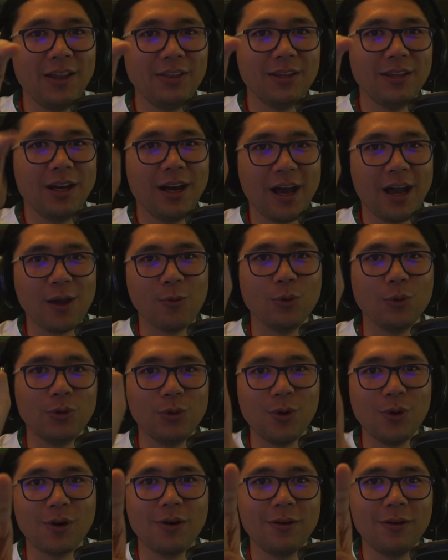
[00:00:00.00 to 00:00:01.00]
And I
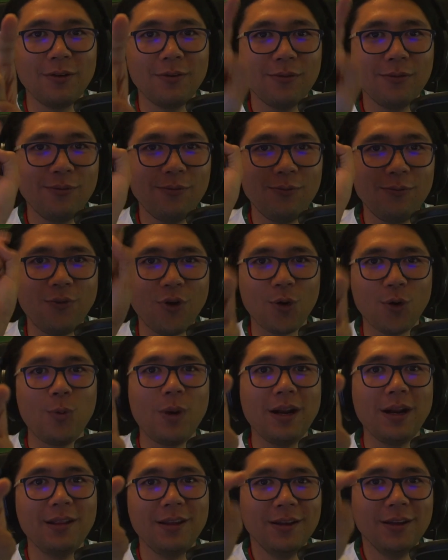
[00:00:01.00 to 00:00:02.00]
would look
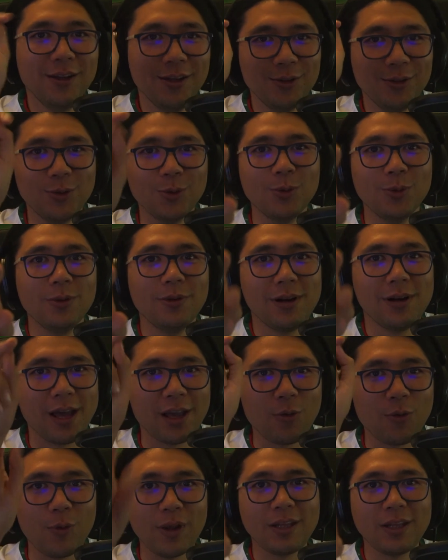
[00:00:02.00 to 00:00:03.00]
forward to
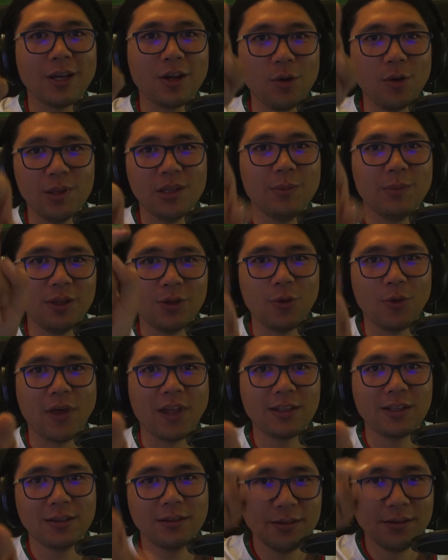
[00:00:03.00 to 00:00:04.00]
like written commitment
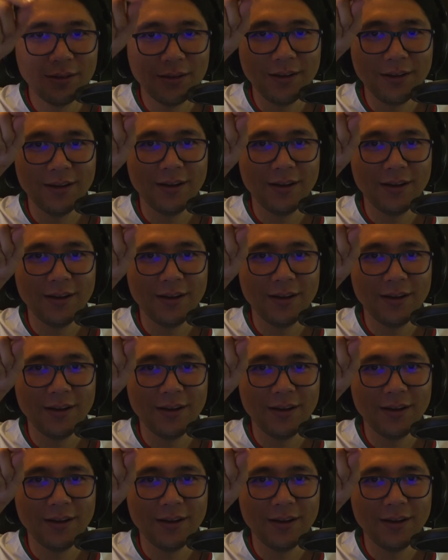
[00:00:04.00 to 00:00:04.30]
to that